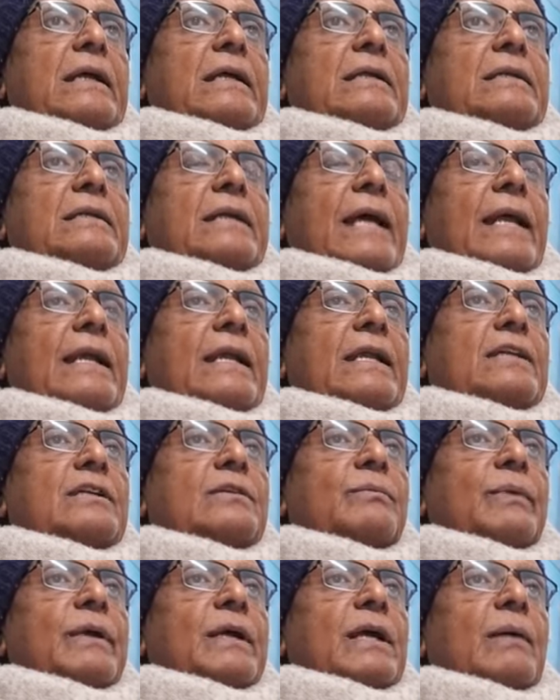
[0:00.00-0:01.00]

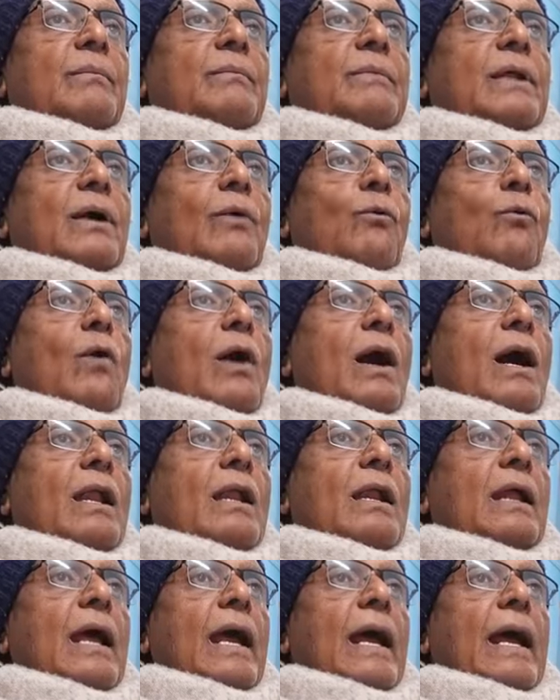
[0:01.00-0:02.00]
Silence becomes the
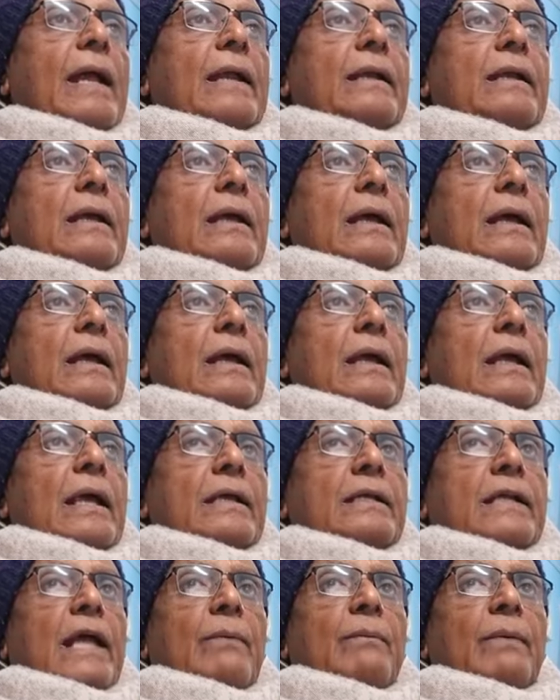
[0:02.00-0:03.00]
wall and
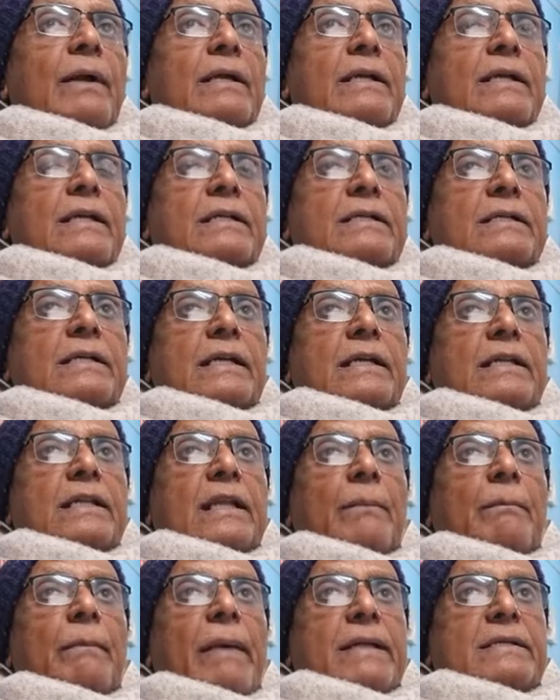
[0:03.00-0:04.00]
simultaneously
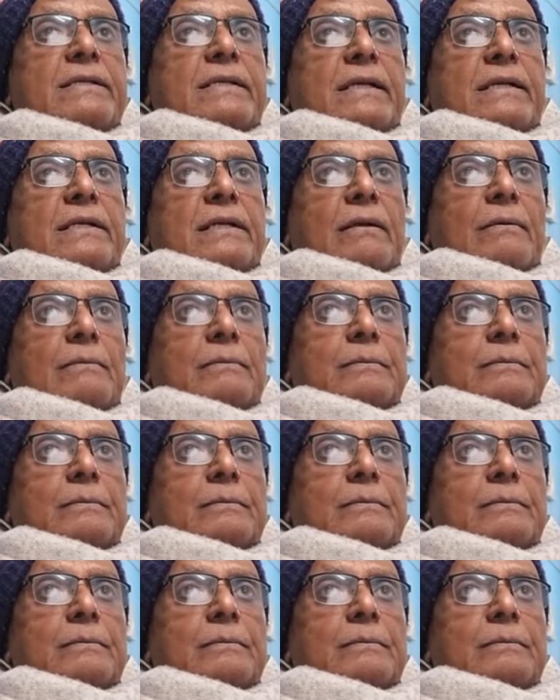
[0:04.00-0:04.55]
the message.